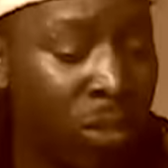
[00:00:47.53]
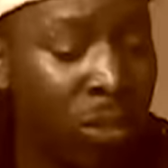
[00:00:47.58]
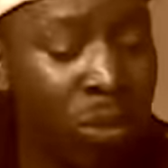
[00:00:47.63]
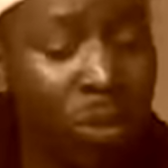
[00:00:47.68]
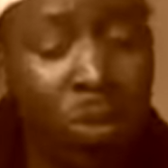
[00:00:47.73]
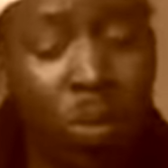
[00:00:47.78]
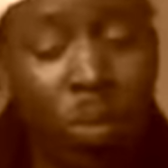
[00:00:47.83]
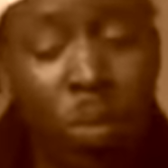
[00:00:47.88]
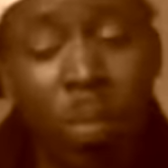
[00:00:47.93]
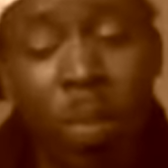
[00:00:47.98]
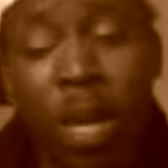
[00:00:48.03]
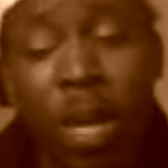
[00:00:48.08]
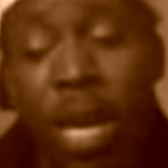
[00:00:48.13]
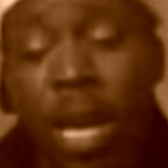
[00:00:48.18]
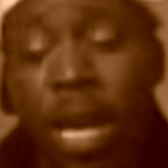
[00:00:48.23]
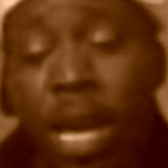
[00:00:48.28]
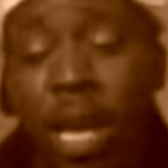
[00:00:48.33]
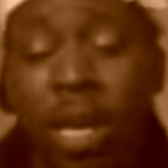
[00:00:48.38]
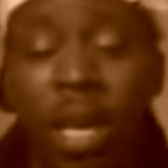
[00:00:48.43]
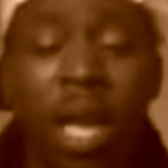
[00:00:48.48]
to
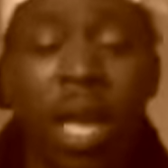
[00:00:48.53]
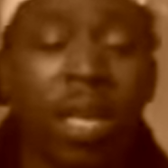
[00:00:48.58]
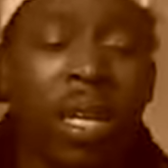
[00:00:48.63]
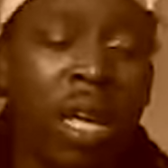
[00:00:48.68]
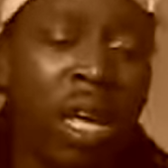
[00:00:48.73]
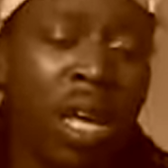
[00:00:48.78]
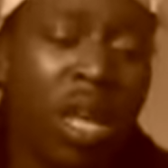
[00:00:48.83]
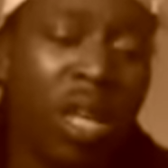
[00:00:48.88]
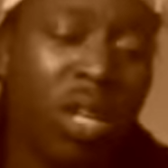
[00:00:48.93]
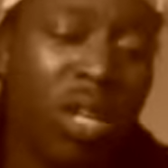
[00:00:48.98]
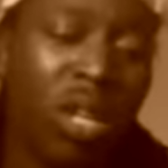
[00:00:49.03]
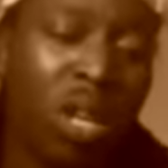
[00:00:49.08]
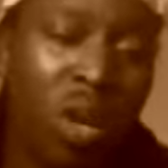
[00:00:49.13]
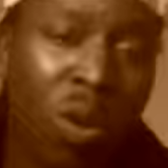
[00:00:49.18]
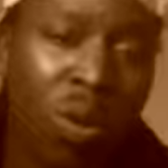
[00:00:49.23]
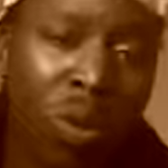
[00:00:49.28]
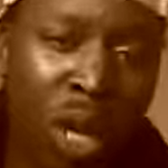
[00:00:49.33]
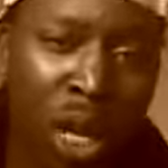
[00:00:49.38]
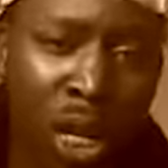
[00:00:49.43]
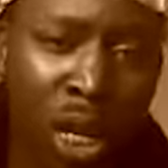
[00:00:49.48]
mine,
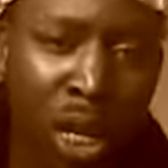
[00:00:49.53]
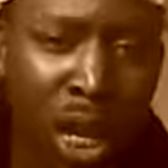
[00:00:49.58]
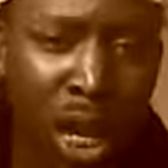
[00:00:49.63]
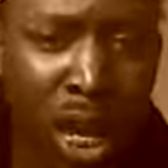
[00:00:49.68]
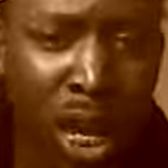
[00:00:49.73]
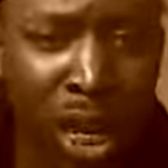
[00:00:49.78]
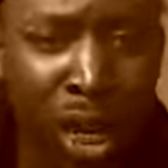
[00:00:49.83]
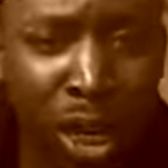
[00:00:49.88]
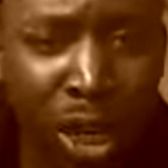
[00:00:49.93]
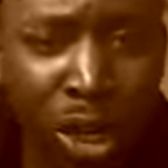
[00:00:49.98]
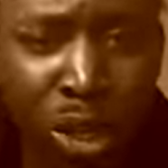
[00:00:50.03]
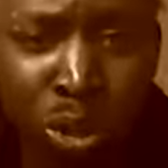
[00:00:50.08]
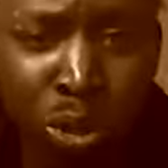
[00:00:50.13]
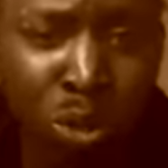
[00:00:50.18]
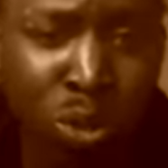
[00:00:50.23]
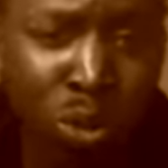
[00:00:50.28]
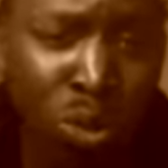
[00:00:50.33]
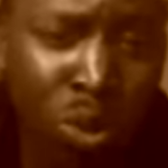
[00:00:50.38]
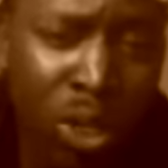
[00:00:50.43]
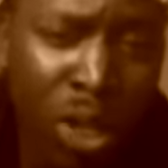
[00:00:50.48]
Gonna get
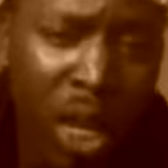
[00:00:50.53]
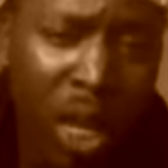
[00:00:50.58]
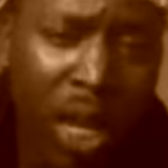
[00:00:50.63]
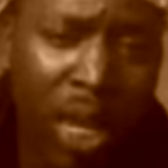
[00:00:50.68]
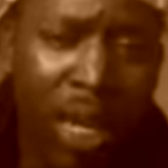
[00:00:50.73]
loose.